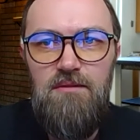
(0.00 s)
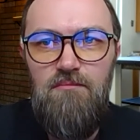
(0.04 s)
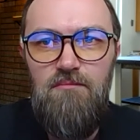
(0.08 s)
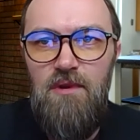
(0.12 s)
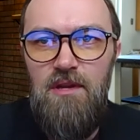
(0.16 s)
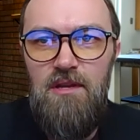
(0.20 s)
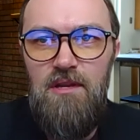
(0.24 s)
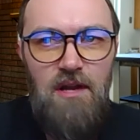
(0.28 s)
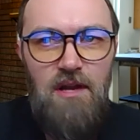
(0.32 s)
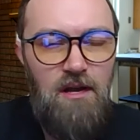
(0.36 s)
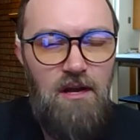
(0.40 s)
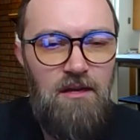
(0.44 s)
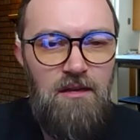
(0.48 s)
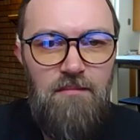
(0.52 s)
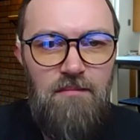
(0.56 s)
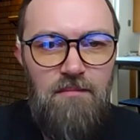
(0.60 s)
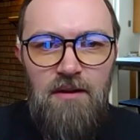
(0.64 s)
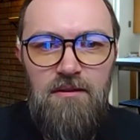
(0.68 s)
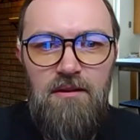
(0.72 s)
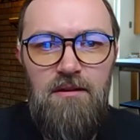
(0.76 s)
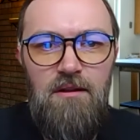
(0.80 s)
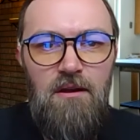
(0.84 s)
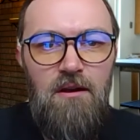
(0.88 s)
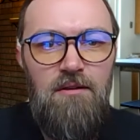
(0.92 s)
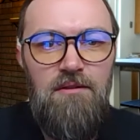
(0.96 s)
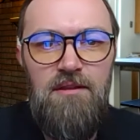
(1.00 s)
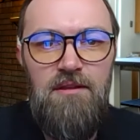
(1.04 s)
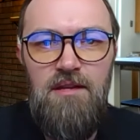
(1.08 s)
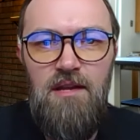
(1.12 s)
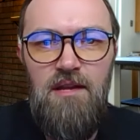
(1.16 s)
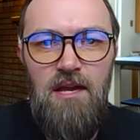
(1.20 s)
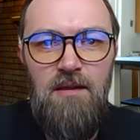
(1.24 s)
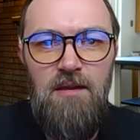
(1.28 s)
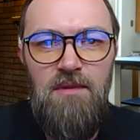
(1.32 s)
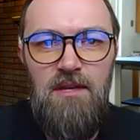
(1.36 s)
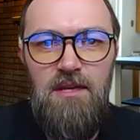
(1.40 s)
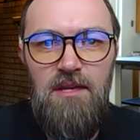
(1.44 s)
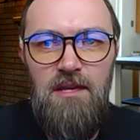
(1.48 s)
We talk about it all the
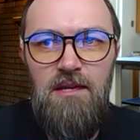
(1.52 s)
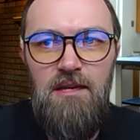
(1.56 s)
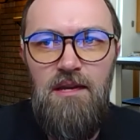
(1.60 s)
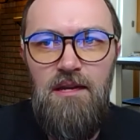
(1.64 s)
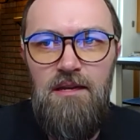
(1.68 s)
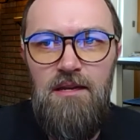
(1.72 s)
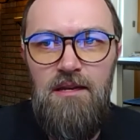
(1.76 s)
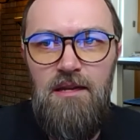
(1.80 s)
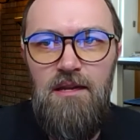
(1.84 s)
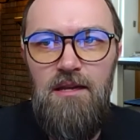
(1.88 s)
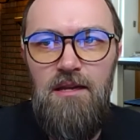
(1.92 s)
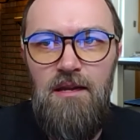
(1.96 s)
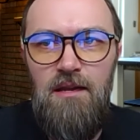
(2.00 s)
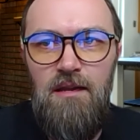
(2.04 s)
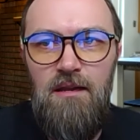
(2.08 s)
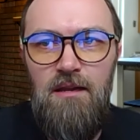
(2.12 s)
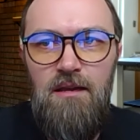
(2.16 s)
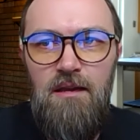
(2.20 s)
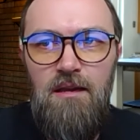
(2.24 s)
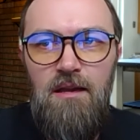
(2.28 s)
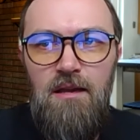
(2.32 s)
time at EDD.